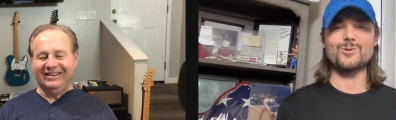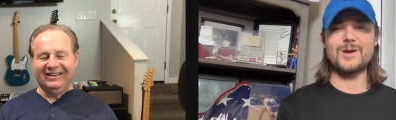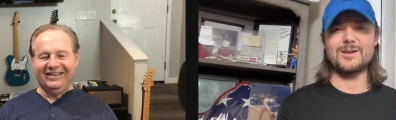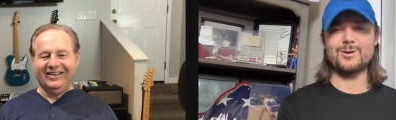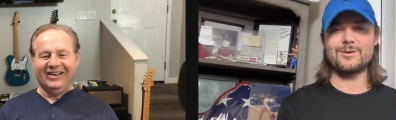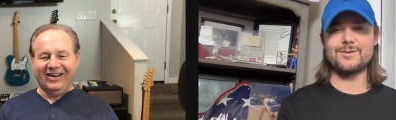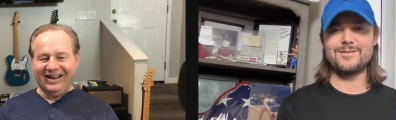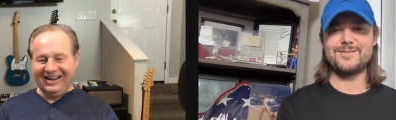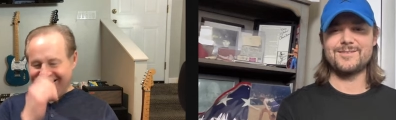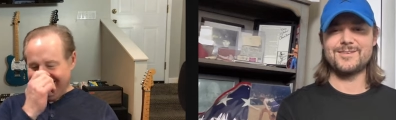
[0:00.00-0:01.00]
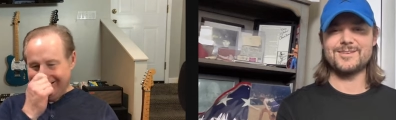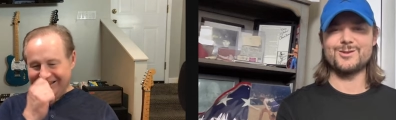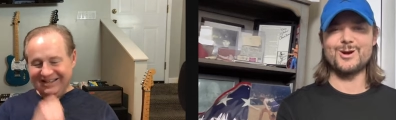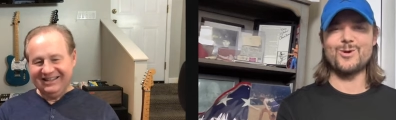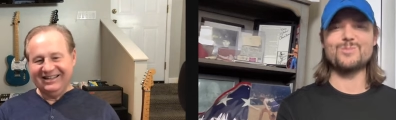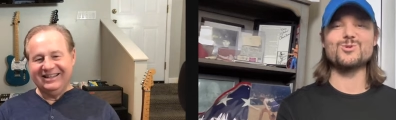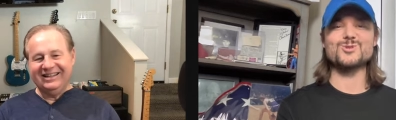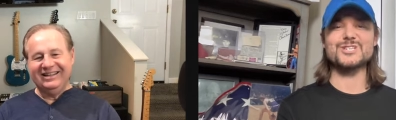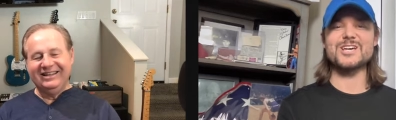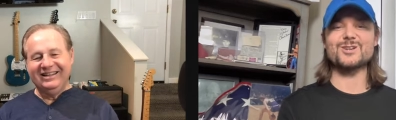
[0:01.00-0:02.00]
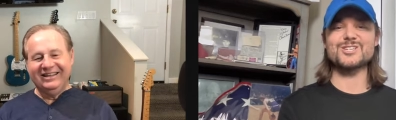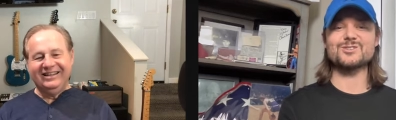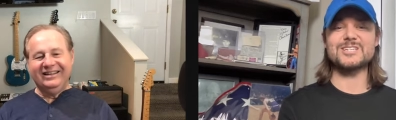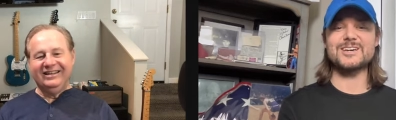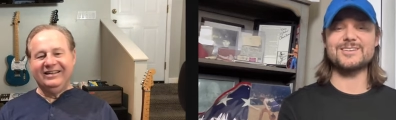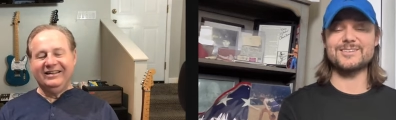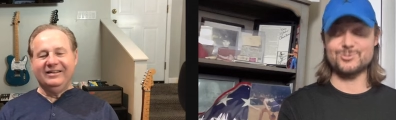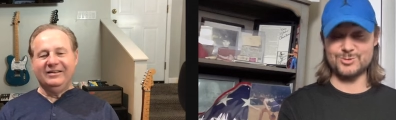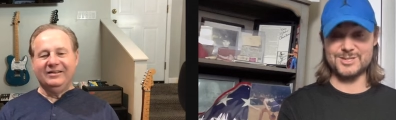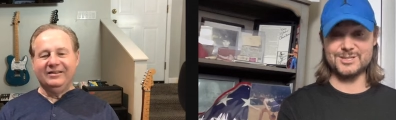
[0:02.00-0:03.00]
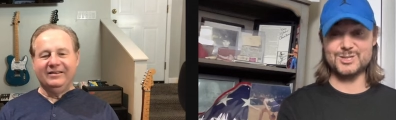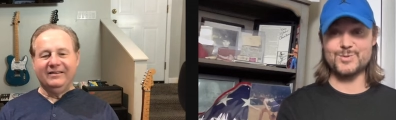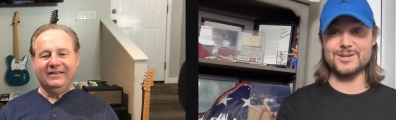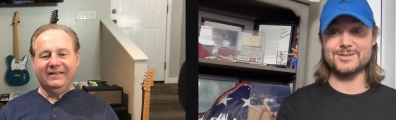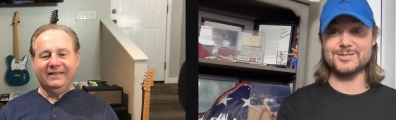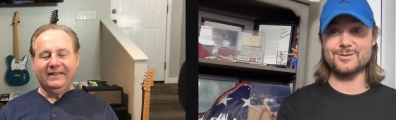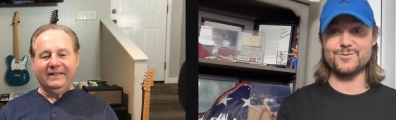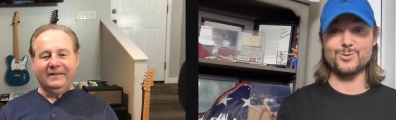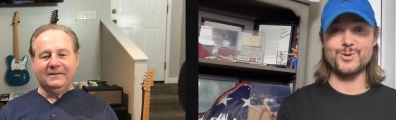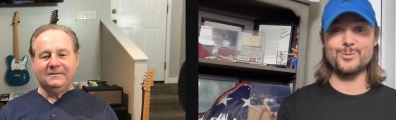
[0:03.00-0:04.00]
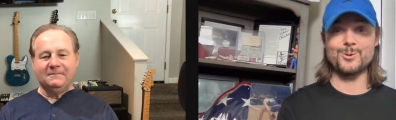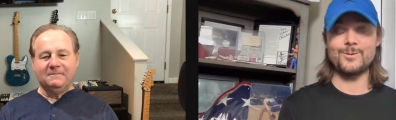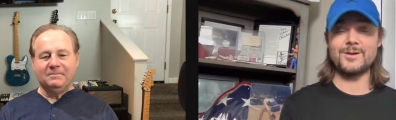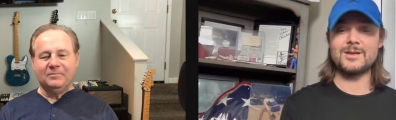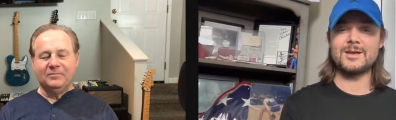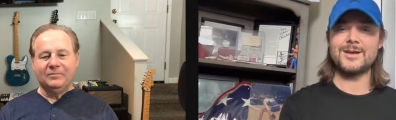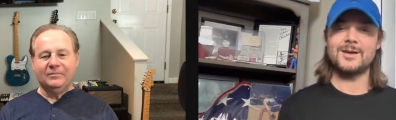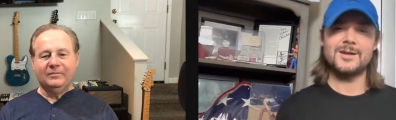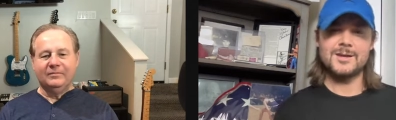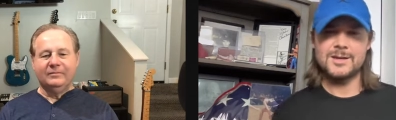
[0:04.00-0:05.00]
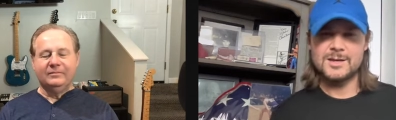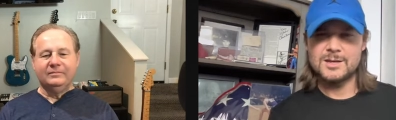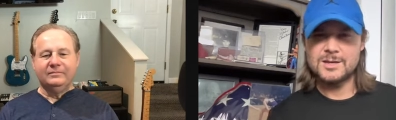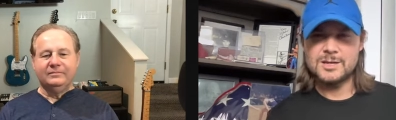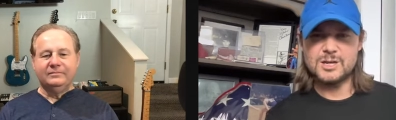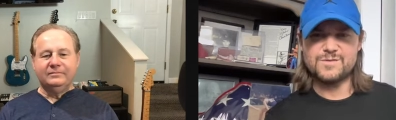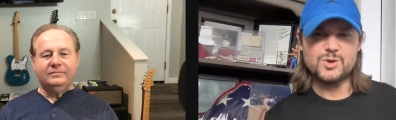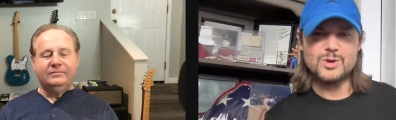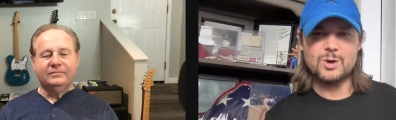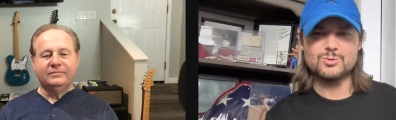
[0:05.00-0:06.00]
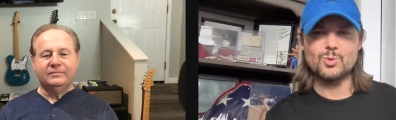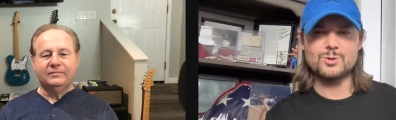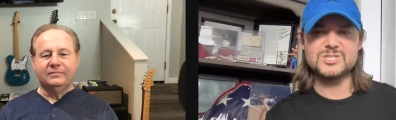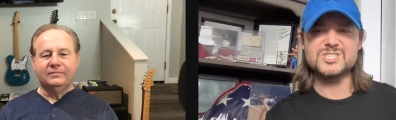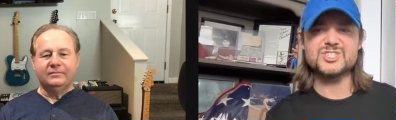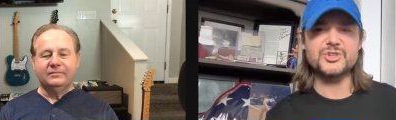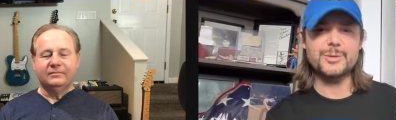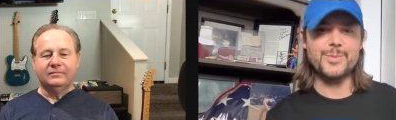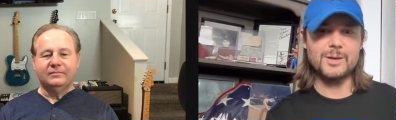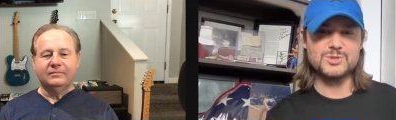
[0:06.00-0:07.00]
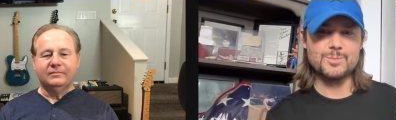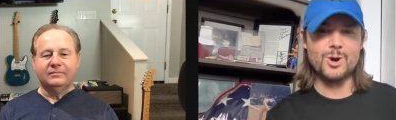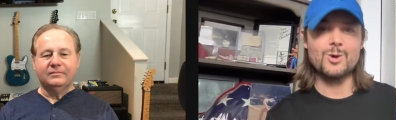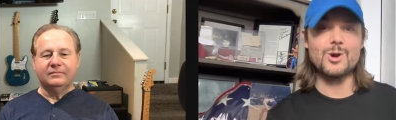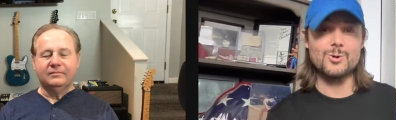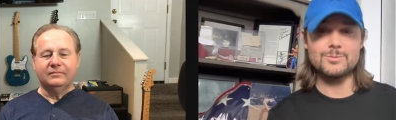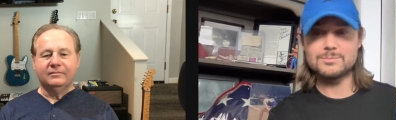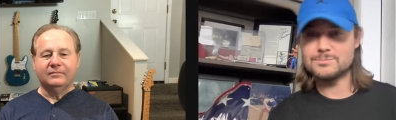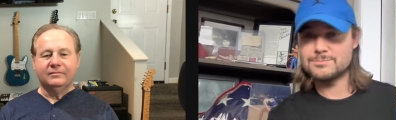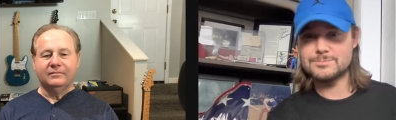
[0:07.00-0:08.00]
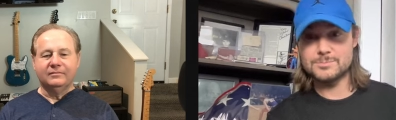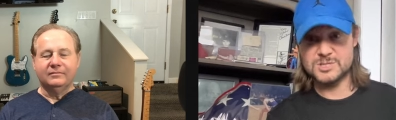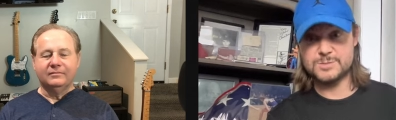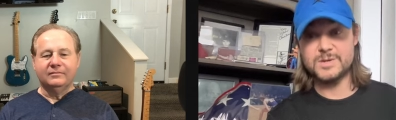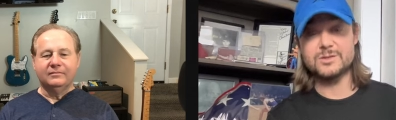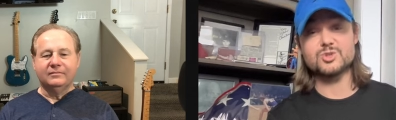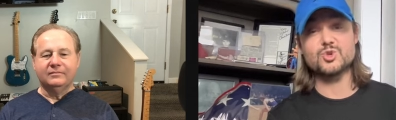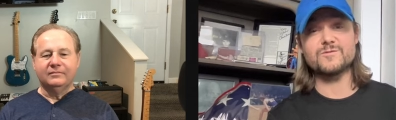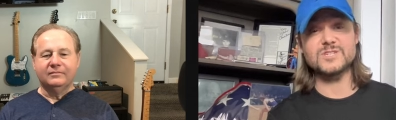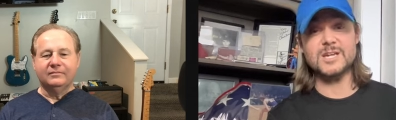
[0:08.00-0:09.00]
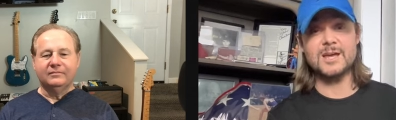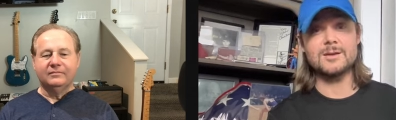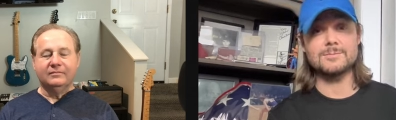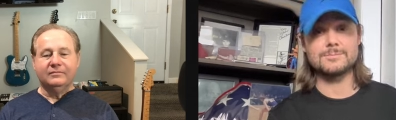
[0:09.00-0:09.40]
Speaker 1: right here. All right. You know what Bruce Lee also said, and this one can speak to a few people. If you don't want to slip up tomorrow, speak the truth today.